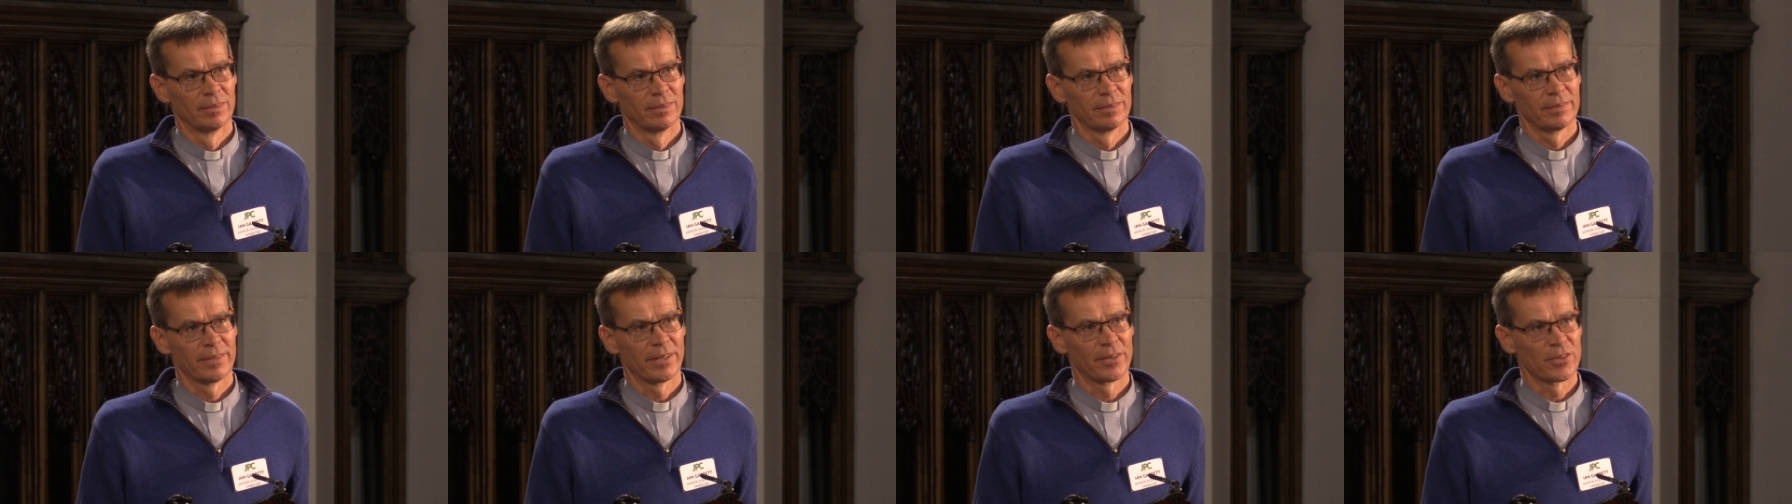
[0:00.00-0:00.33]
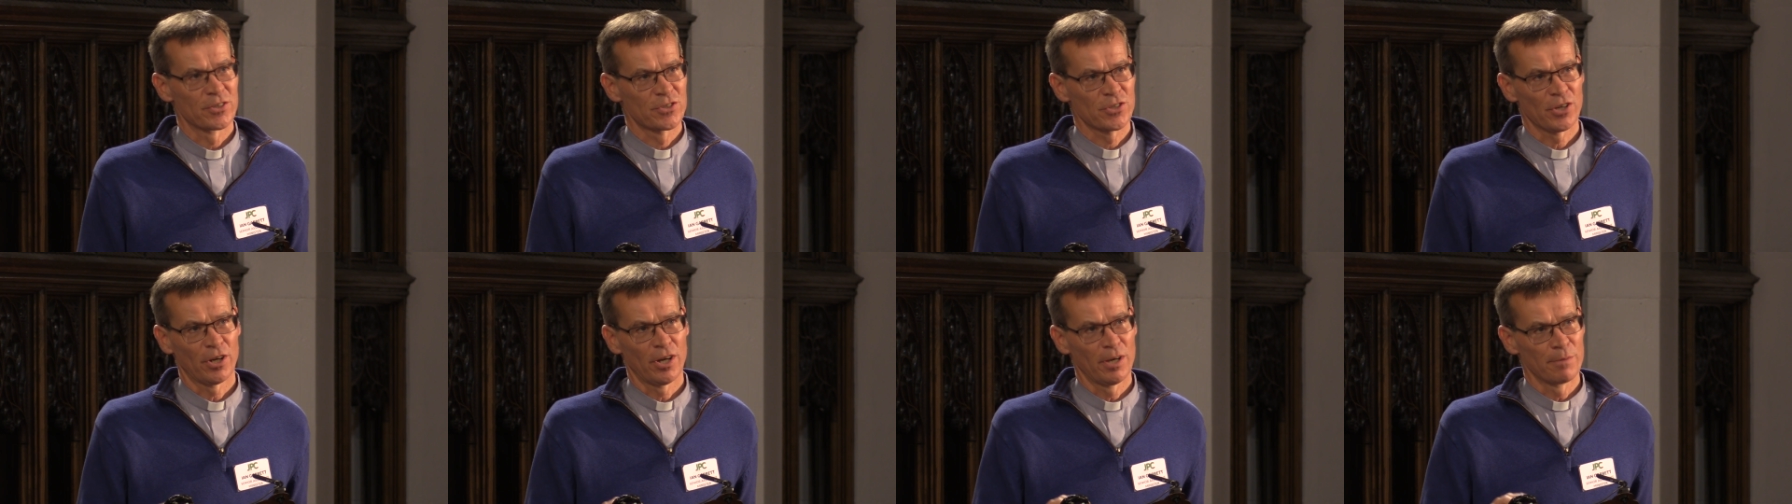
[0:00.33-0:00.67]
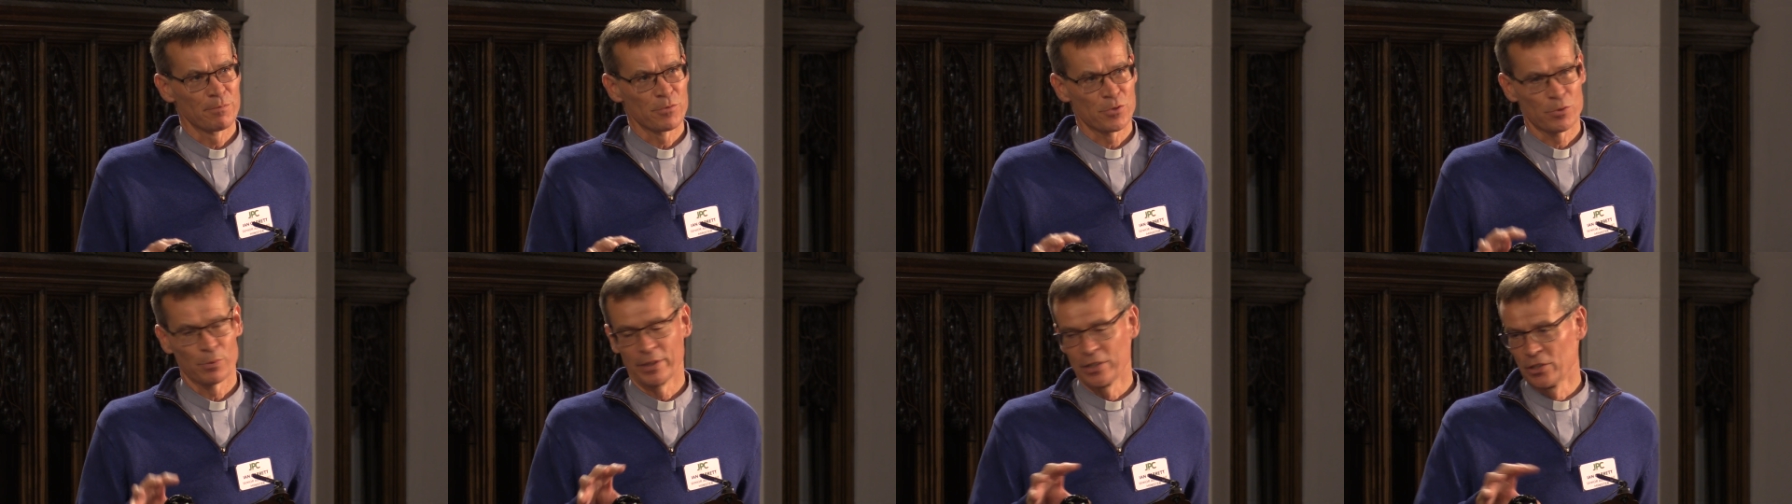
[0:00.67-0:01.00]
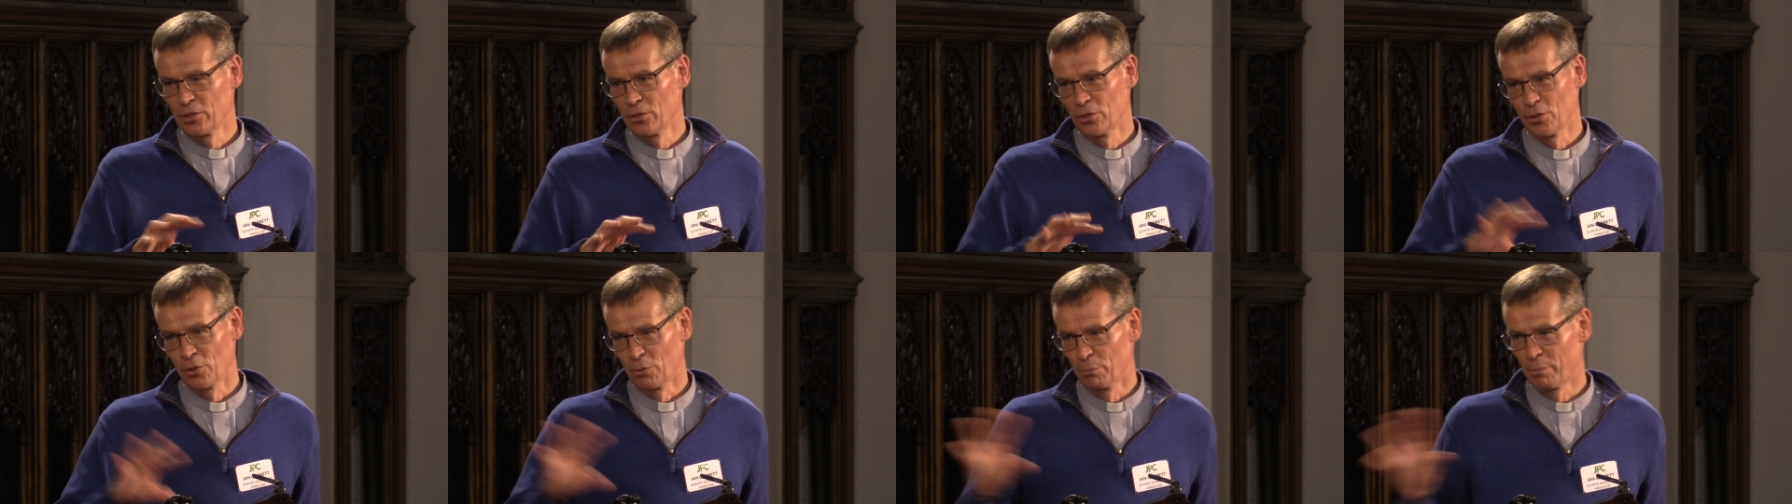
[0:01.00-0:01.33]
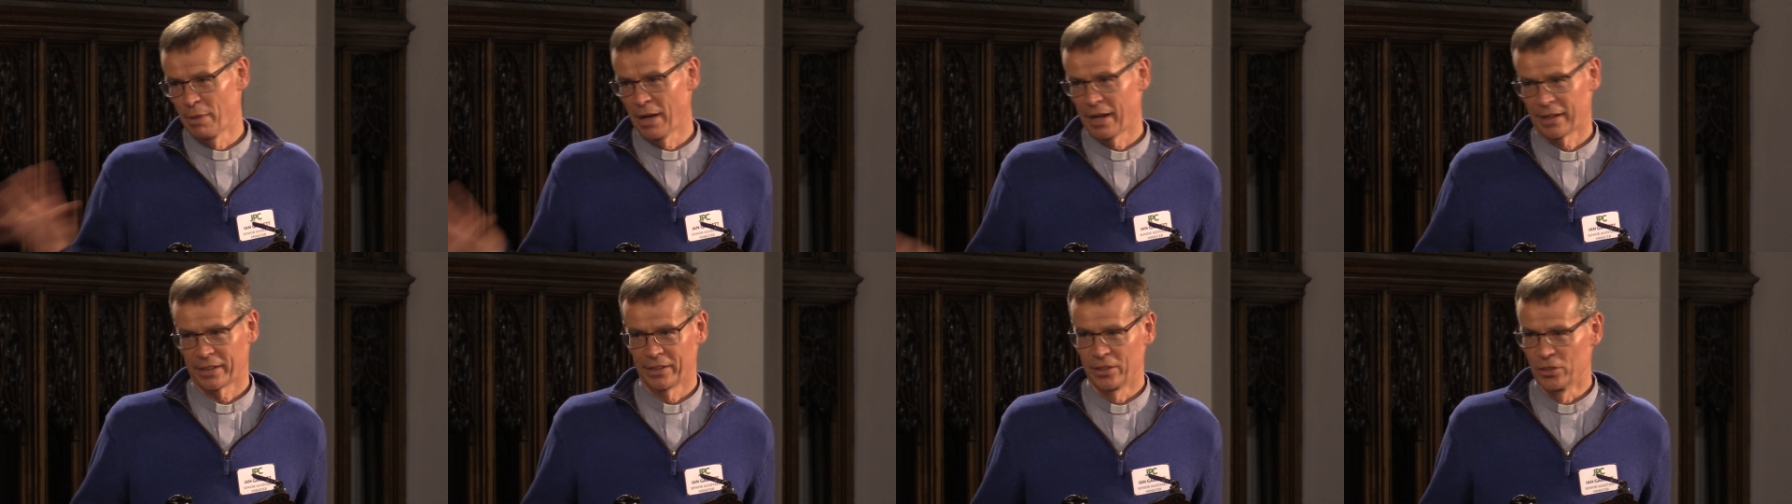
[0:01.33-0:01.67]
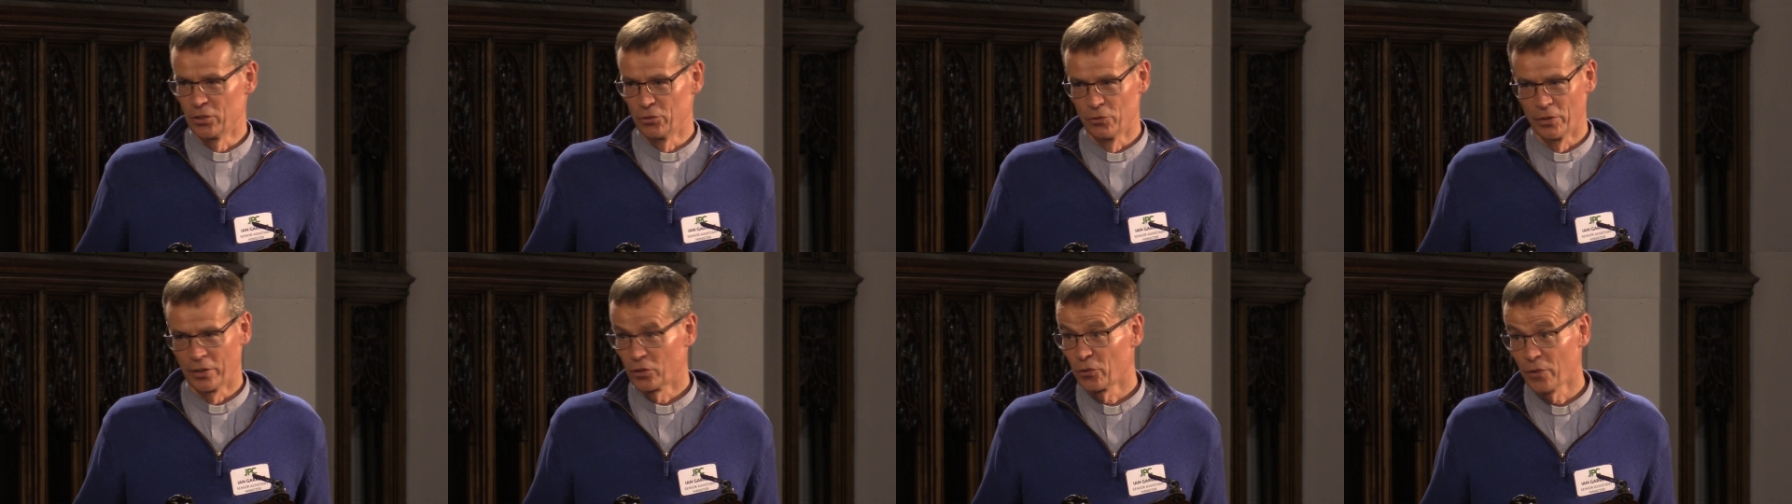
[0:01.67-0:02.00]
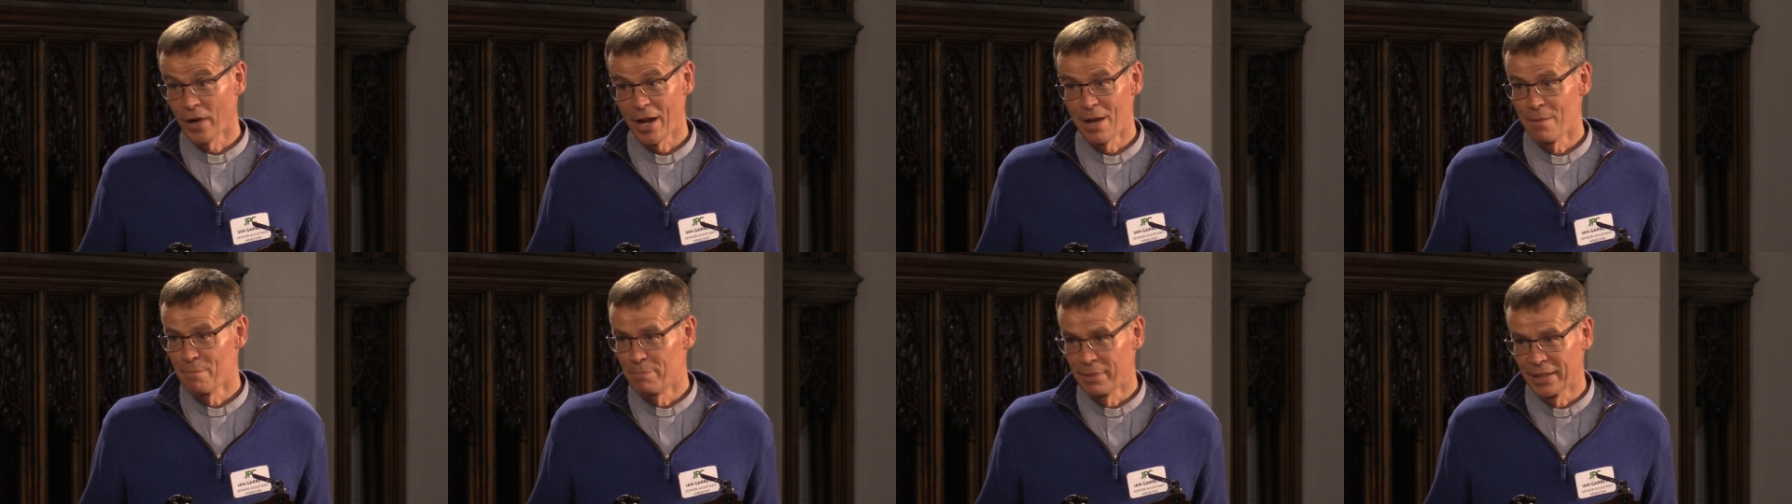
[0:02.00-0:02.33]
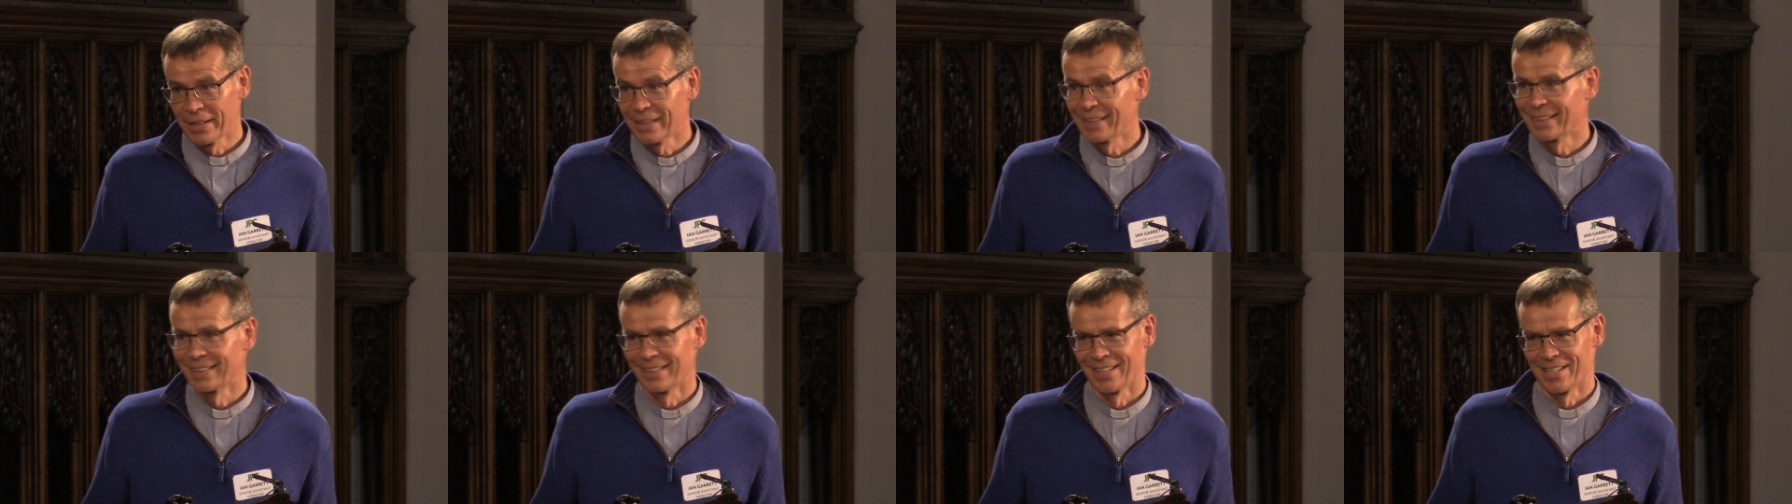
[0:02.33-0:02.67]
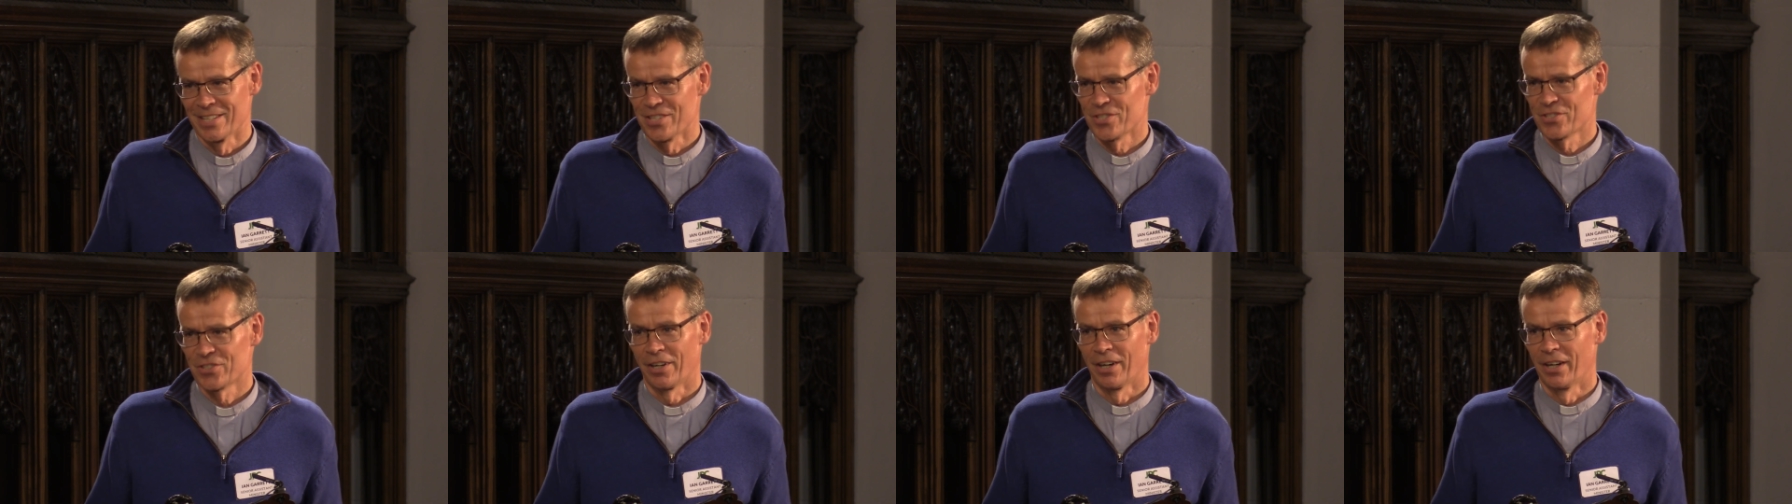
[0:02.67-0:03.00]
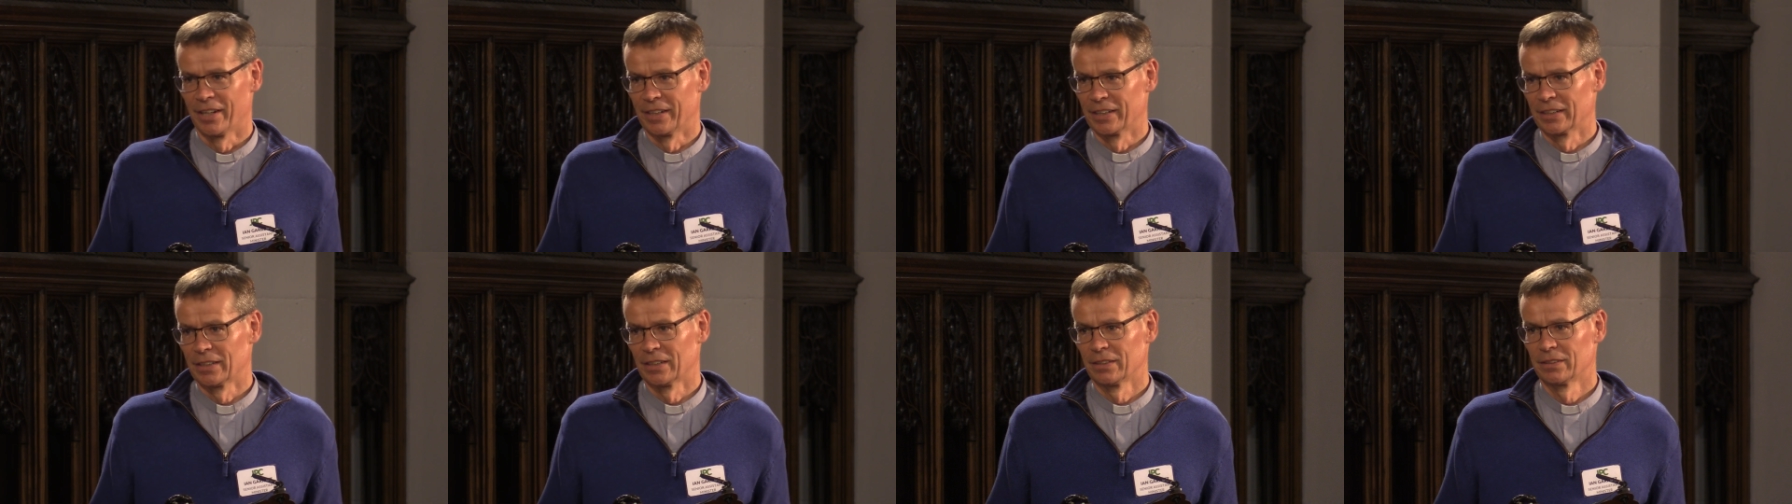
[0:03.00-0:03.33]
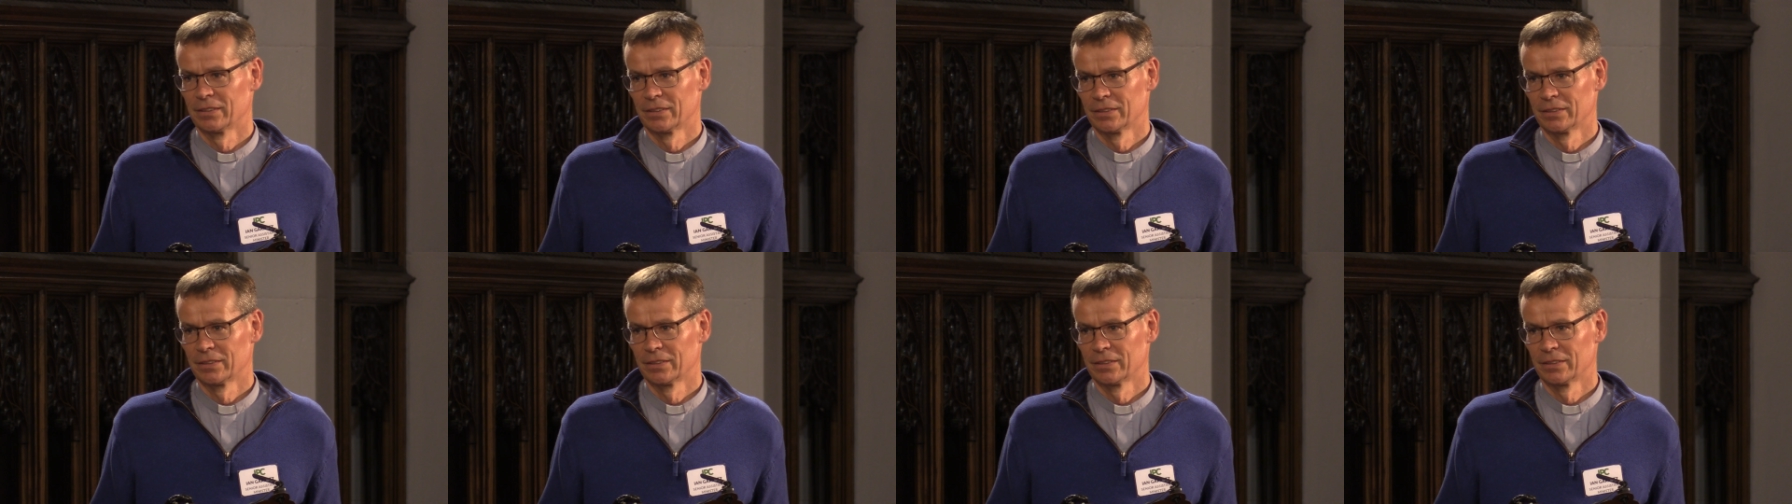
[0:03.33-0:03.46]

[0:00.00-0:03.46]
There are times when you look back and you regret being an insider.